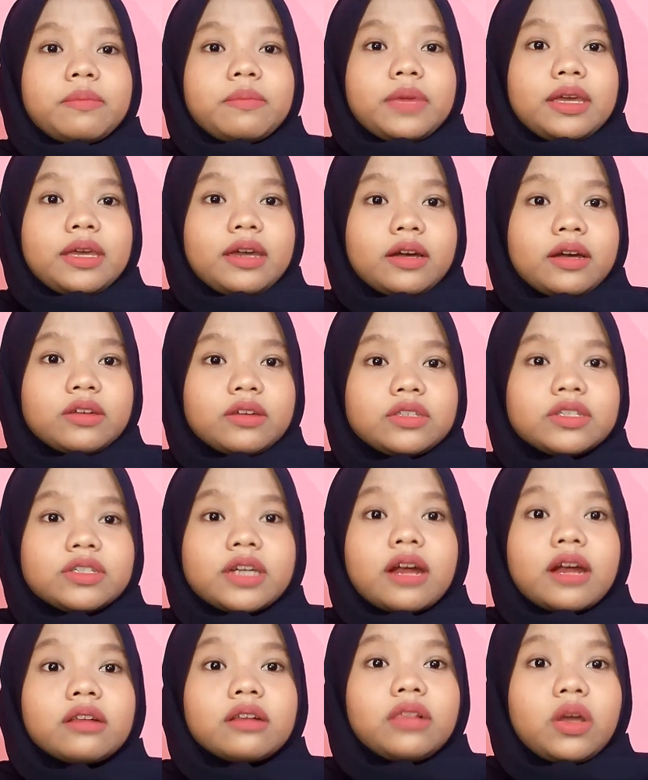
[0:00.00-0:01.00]
because
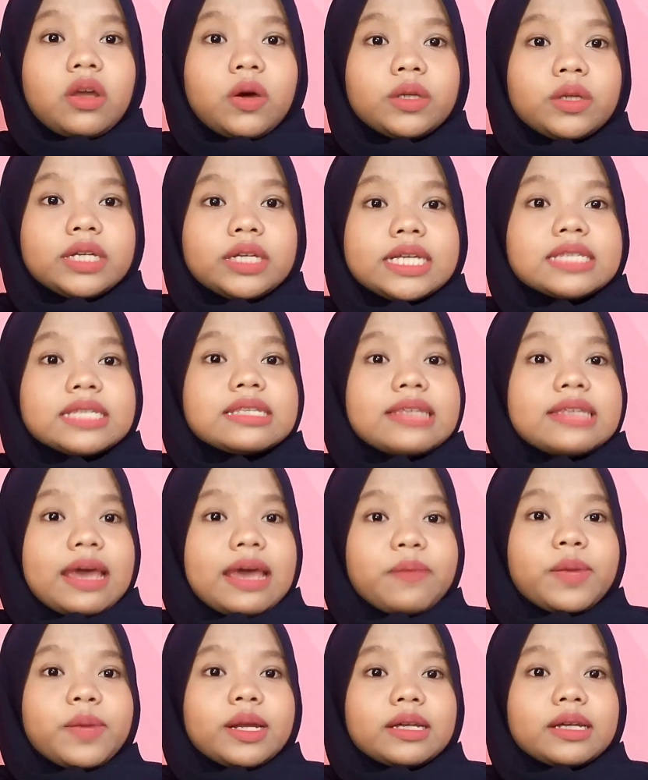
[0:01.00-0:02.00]
their load is
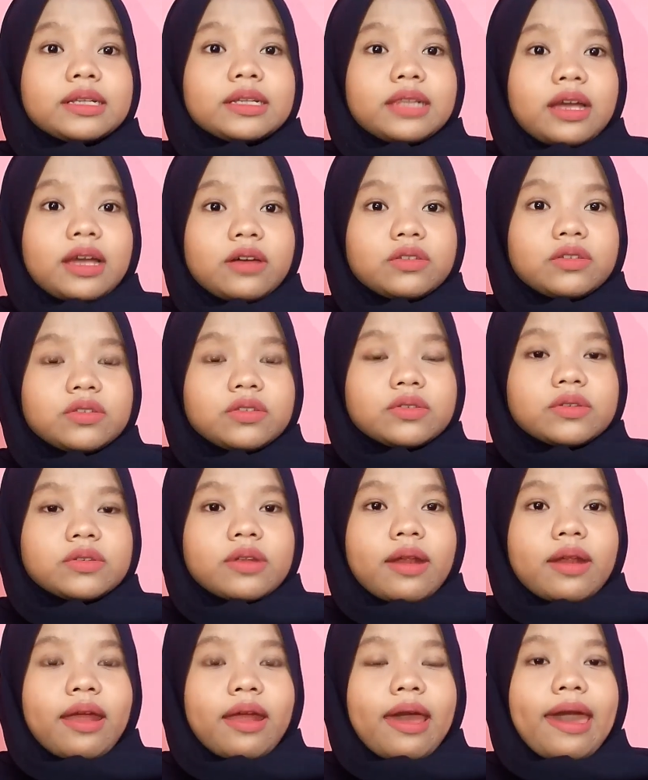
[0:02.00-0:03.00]
dependent
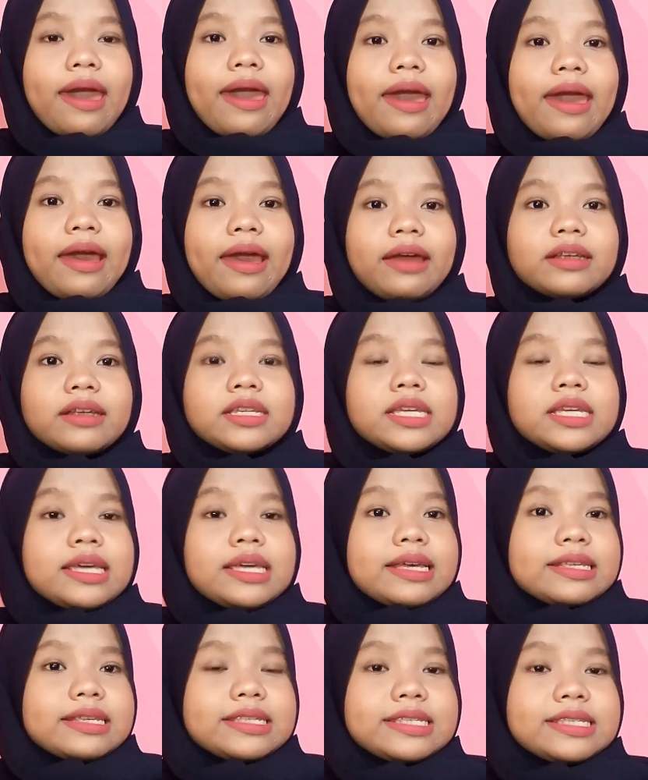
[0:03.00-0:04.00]
clause, and
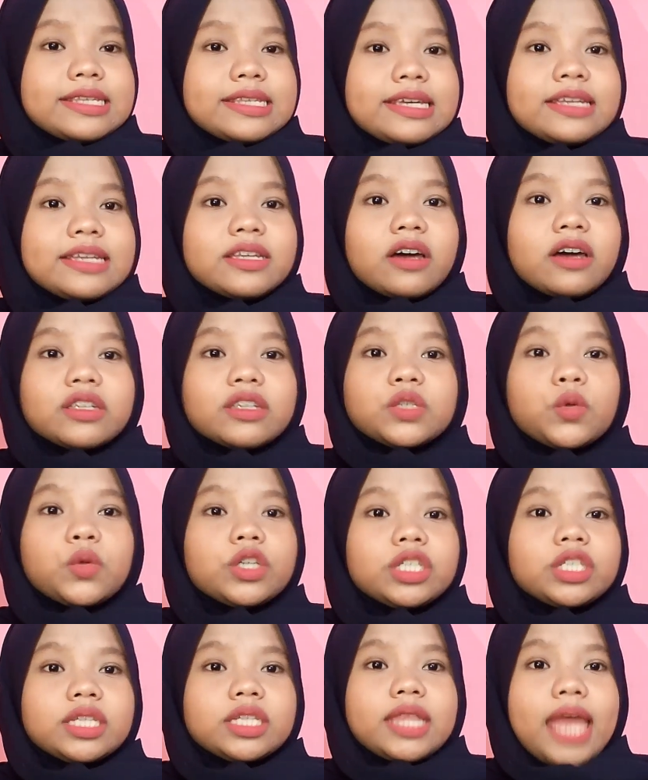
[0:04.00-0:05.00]
she doesn't
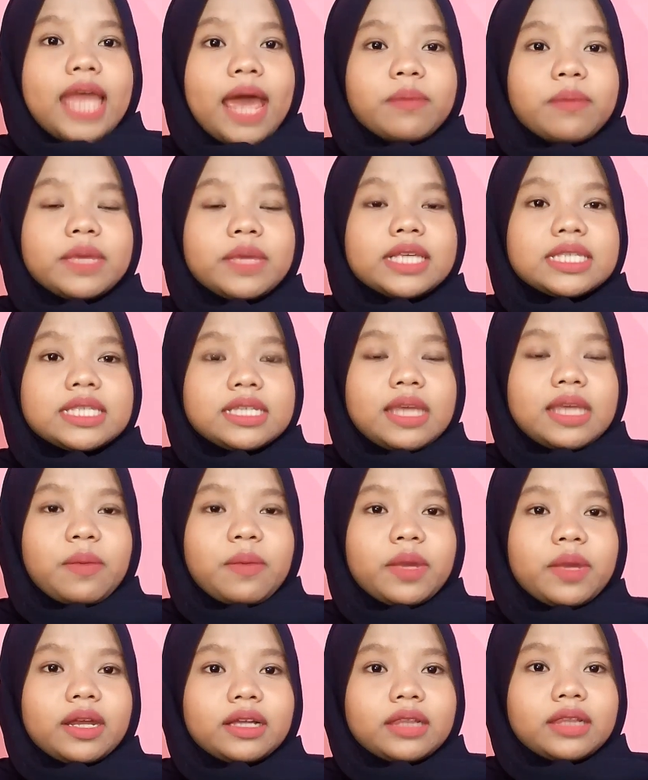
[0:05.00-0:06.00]
watch them is
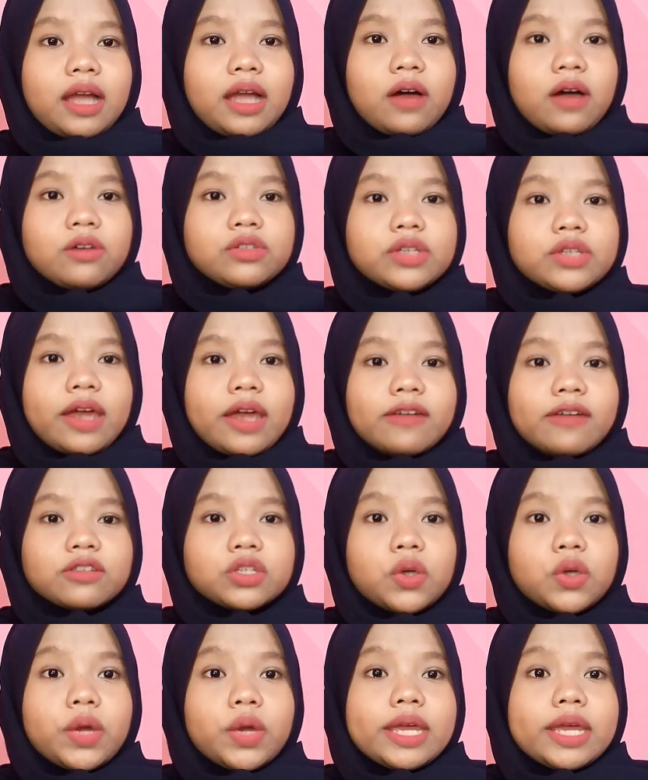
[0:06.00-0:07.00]
independent clause, and
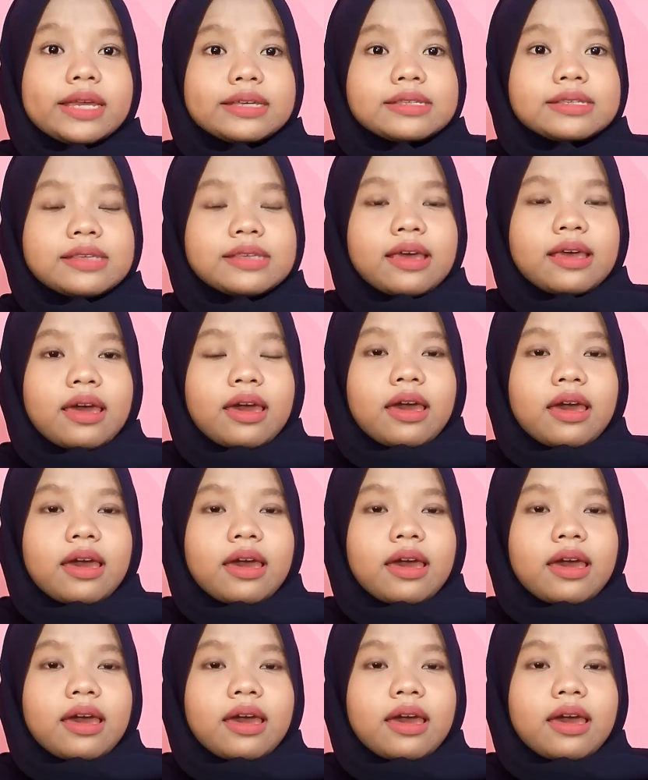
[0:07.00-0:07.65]
so is